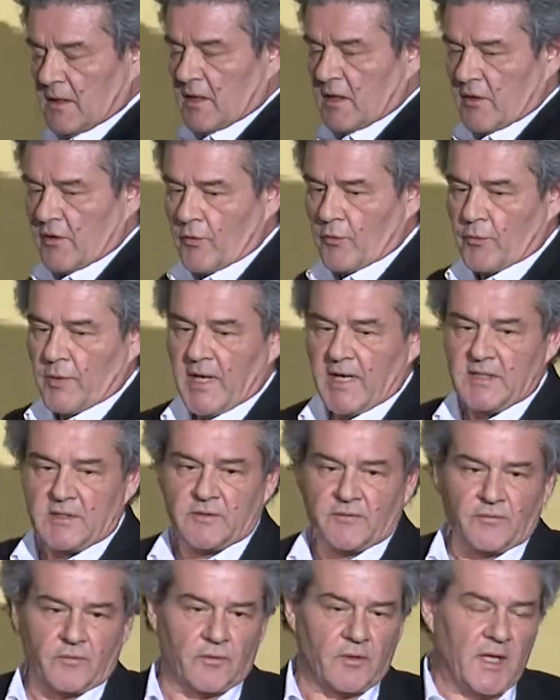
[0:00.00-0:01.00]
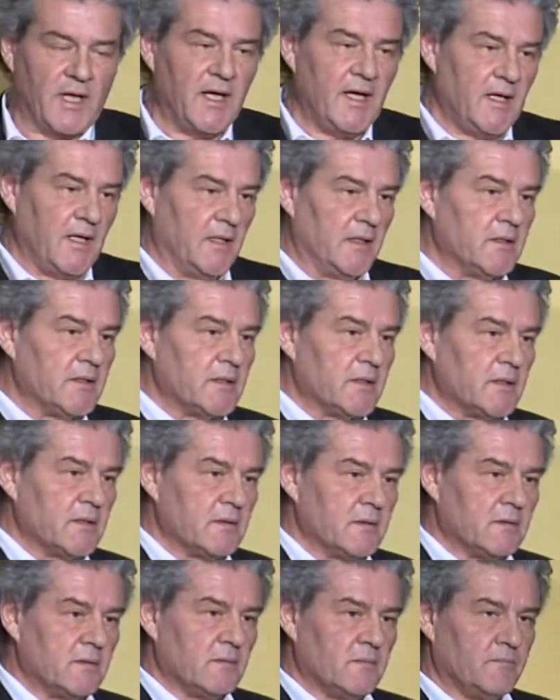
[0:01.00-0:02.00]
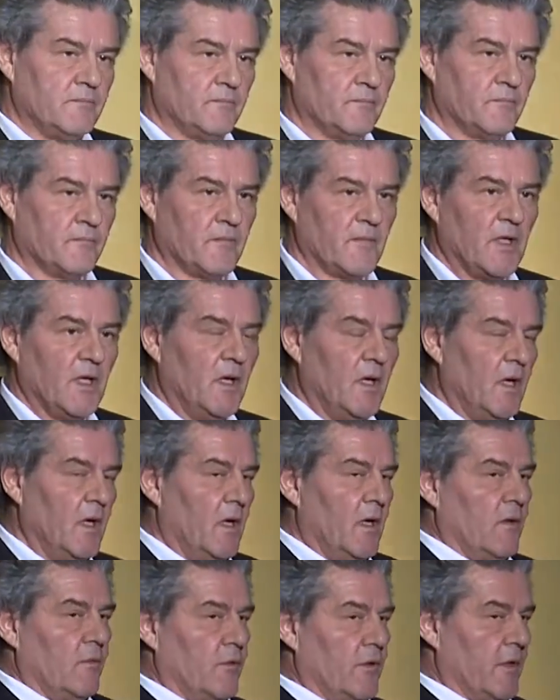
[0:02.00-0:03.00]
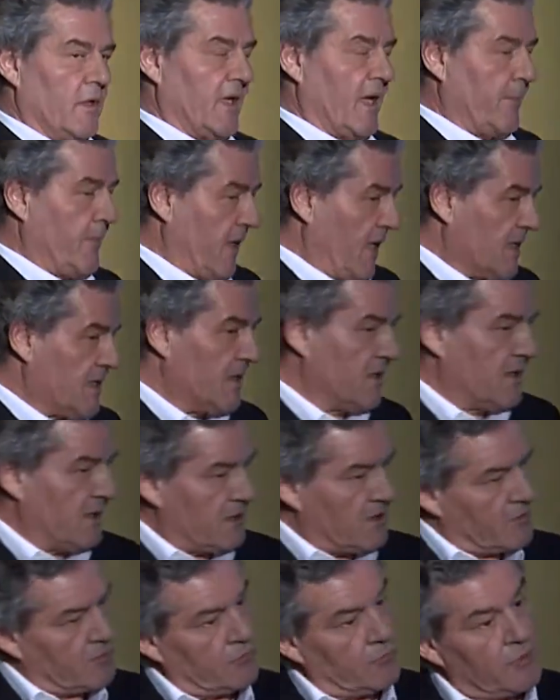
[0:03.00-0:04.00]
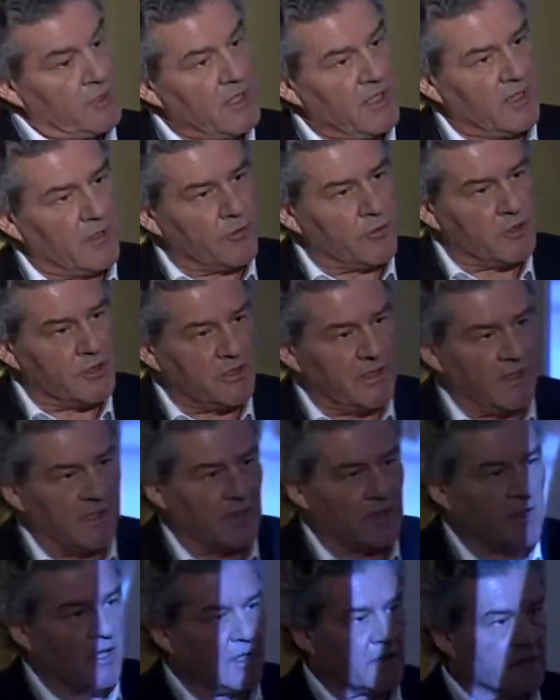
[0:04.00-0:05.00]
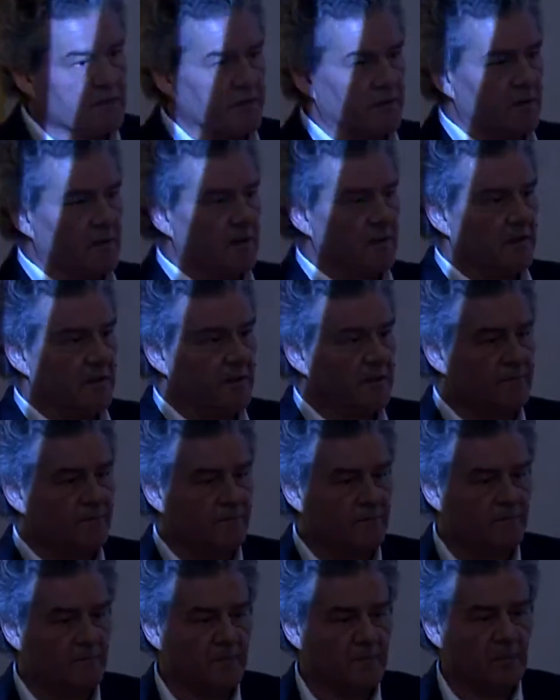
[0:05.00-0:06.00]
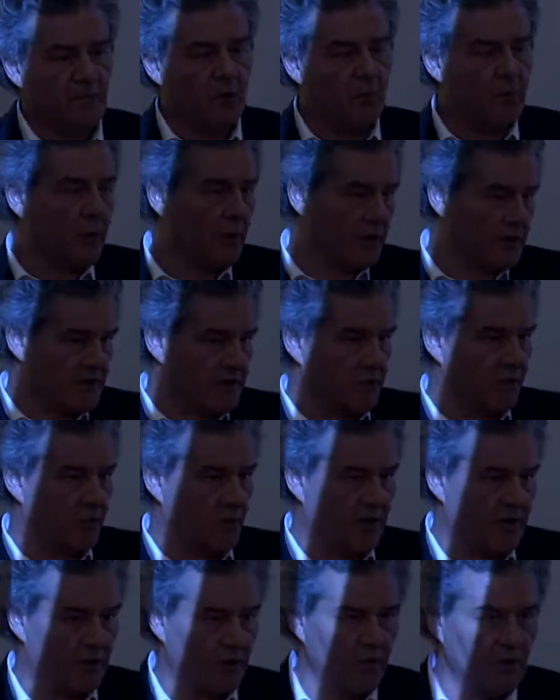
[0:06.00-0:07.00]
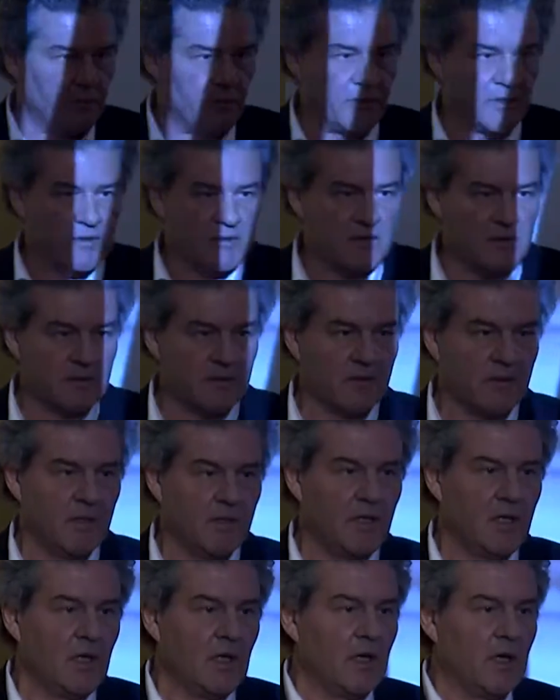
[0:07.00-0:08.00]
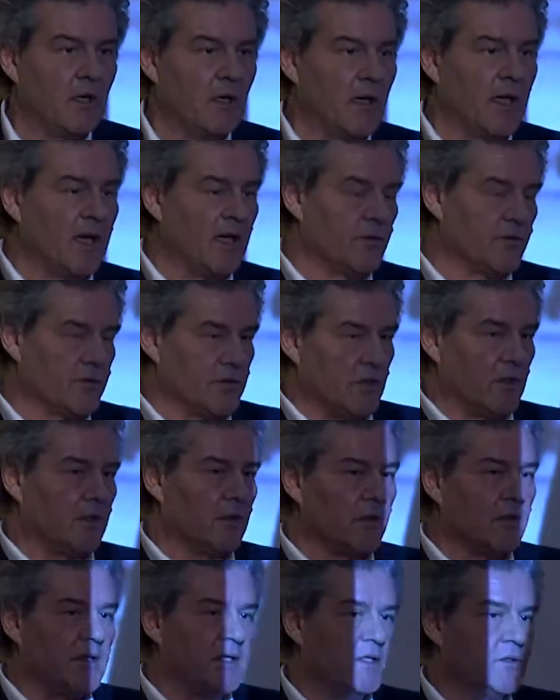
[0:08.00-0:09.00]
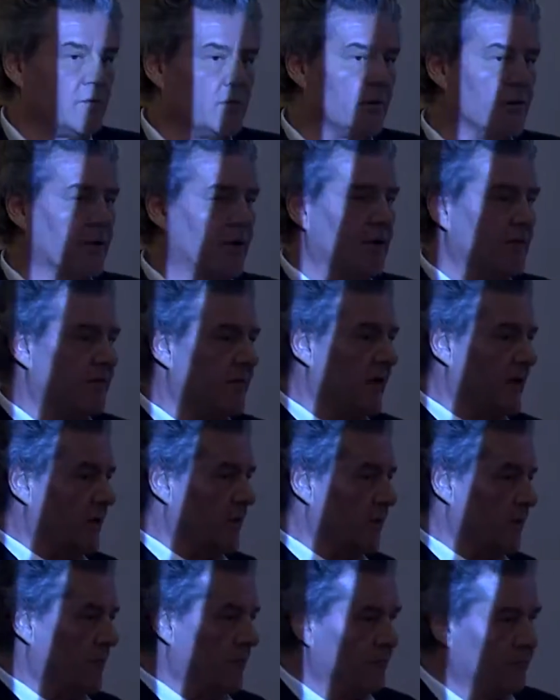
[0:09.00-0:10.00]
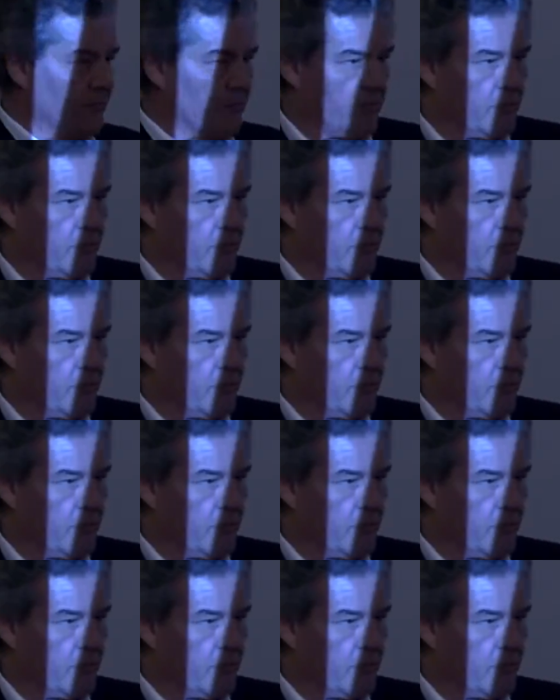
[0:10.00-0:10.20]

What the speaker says: The right of the land, with the capacity to renegotiate constantly a party wall agreement, allows not only to create value for